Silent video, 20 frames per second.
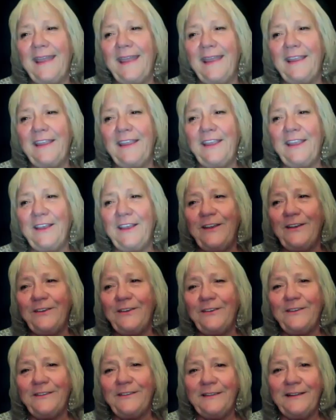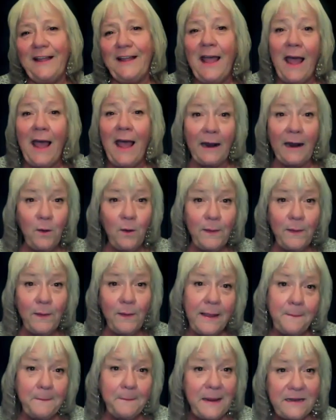thank you. I know
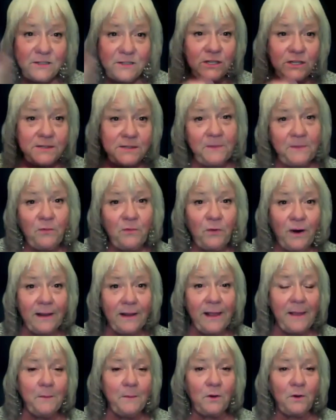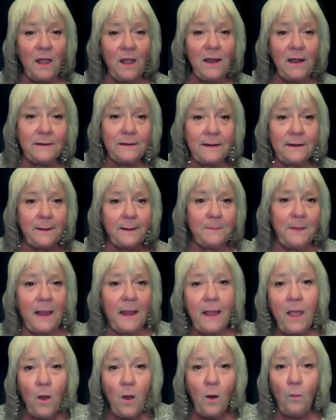it hit me just before I came online, and I'm
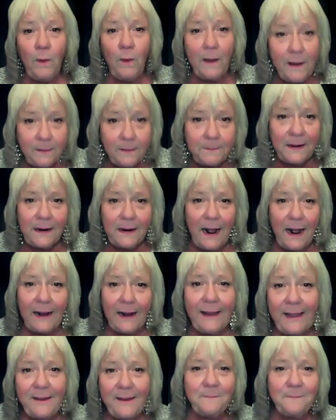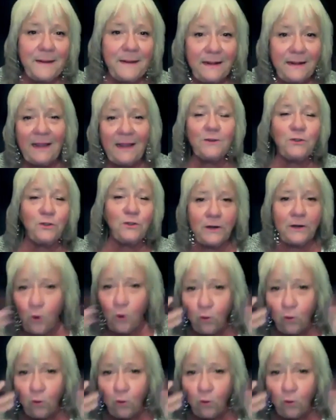like, wait a minute, I can't be lecturing